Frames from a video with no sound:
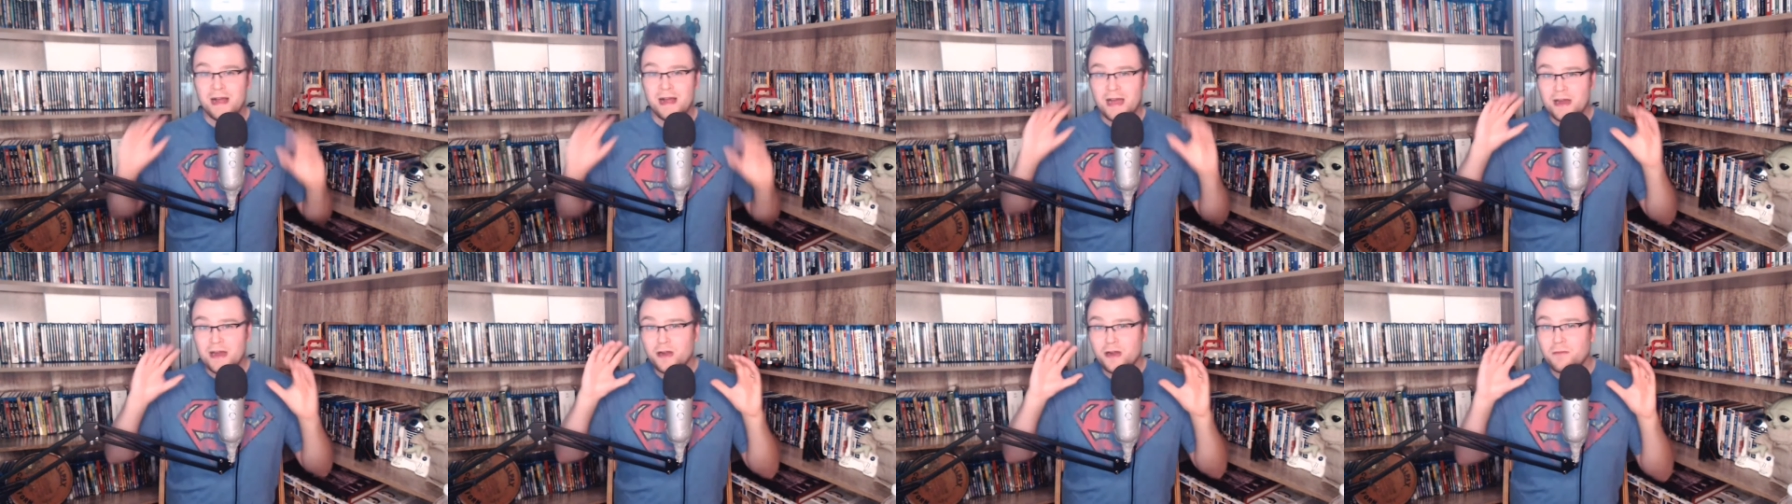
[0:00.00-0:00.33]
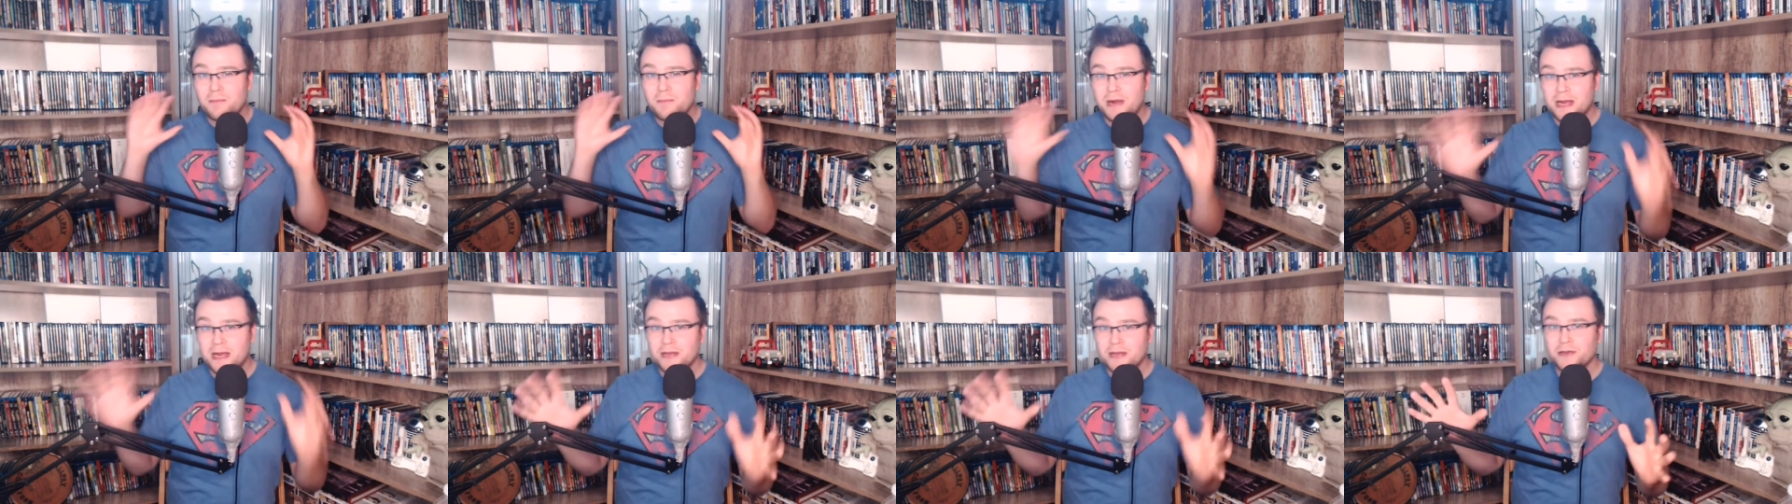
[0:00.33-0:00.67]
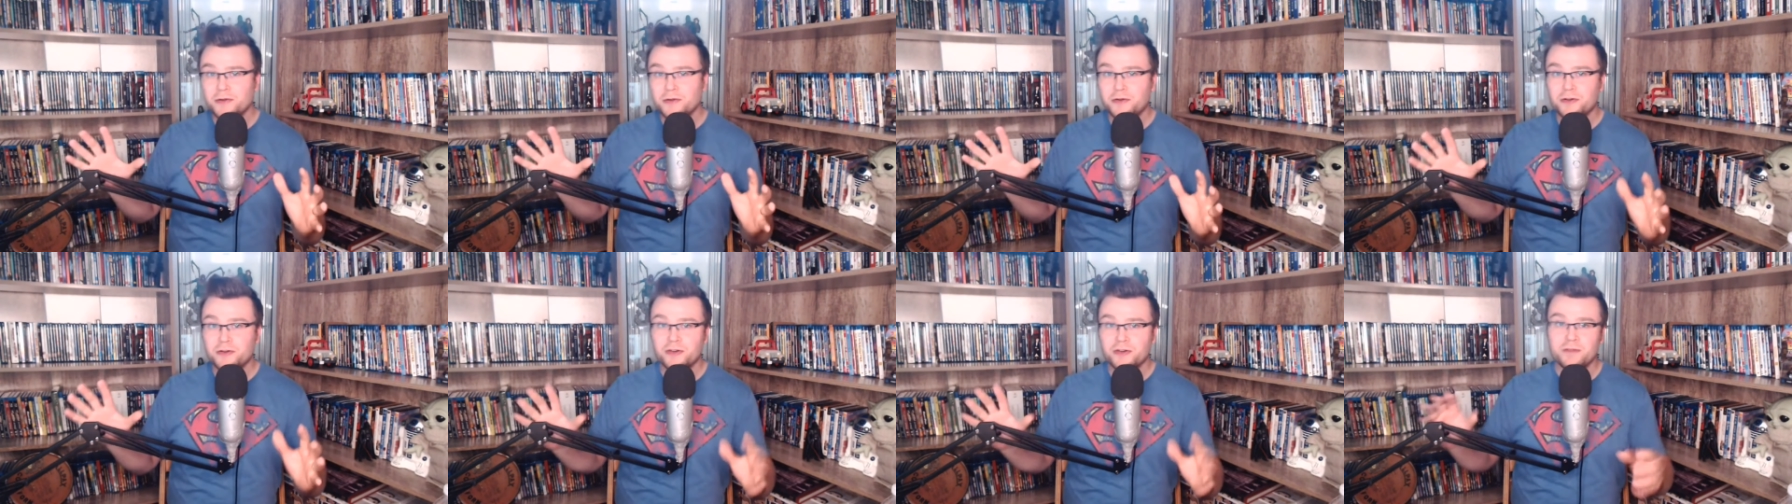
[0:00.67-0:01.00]
I don't
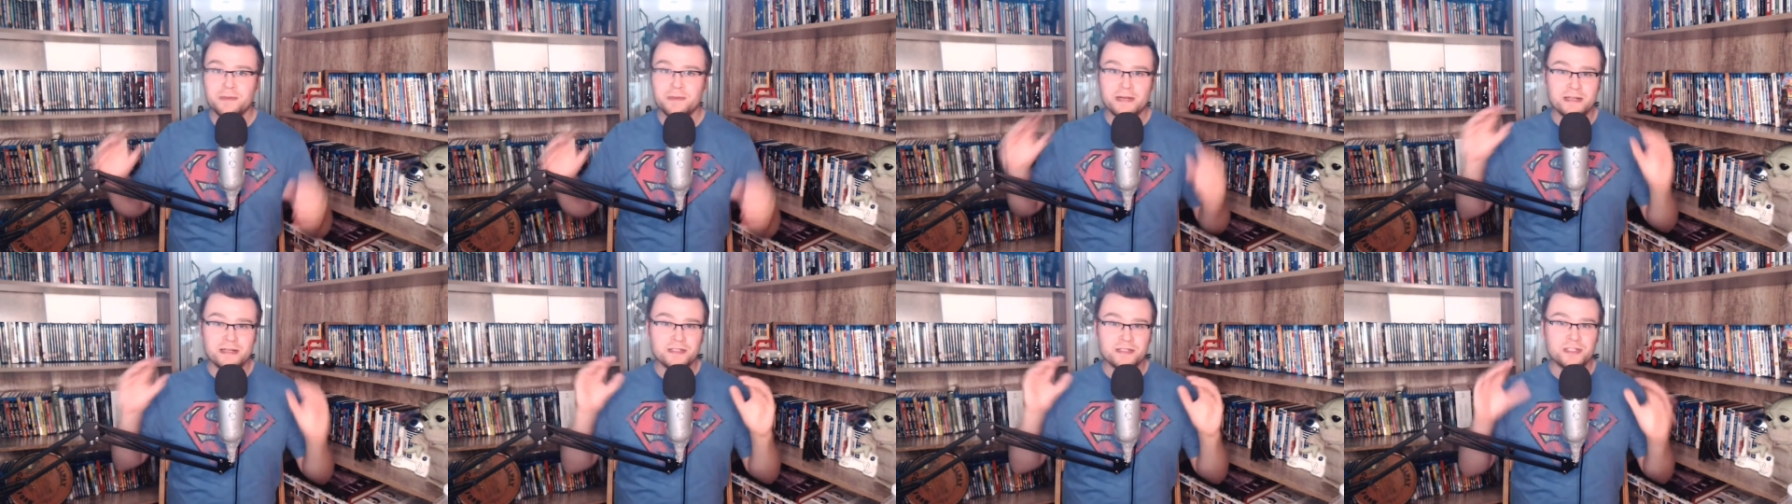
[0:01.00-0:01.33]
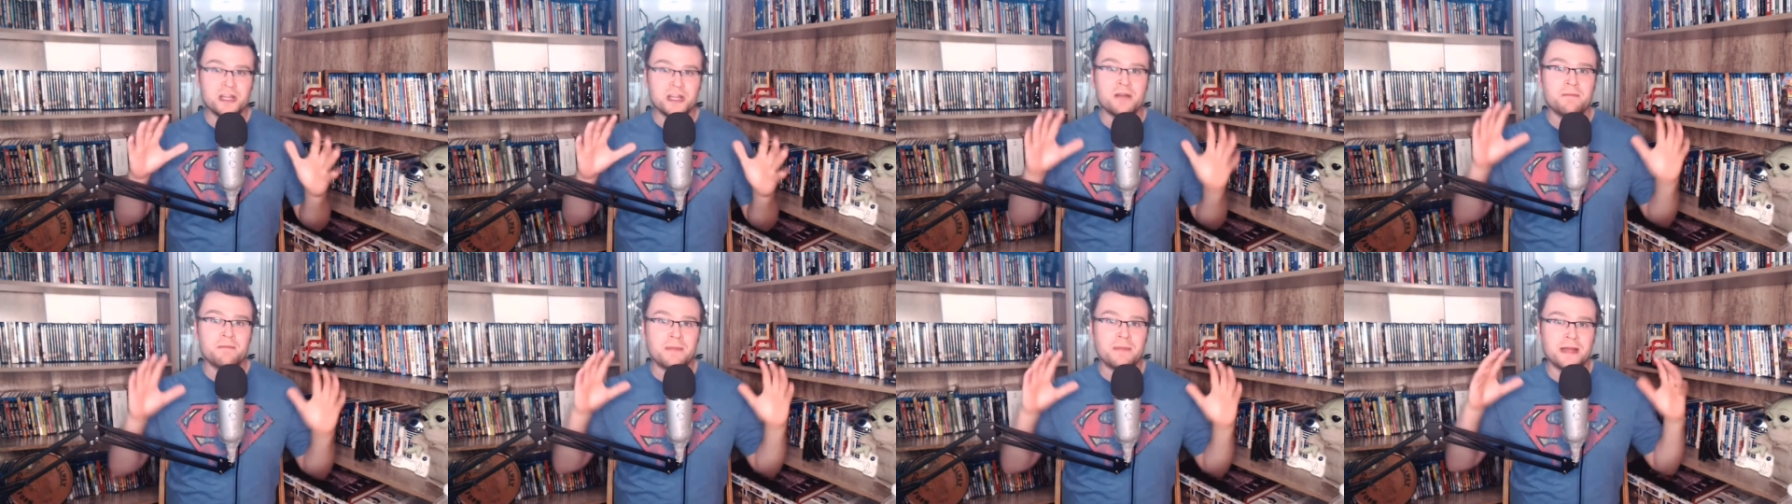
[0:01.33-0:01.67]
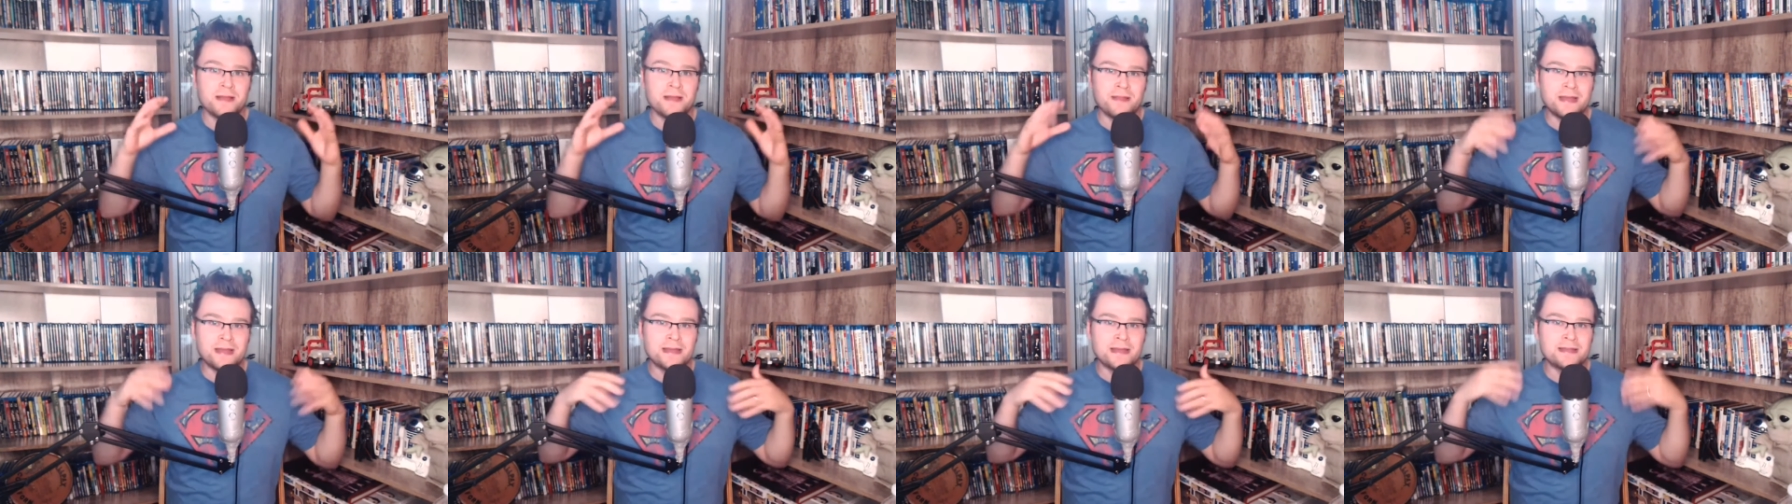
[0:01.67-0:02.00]
mind horror, but it's not
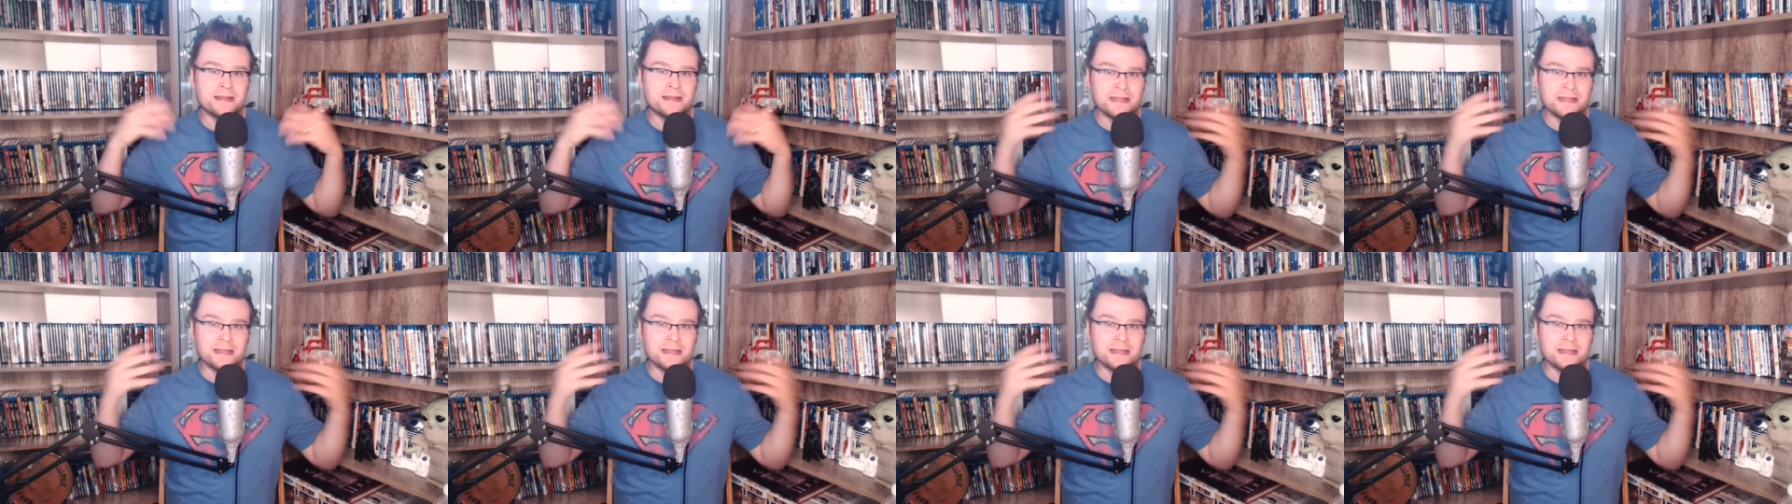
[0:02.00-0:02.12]
my like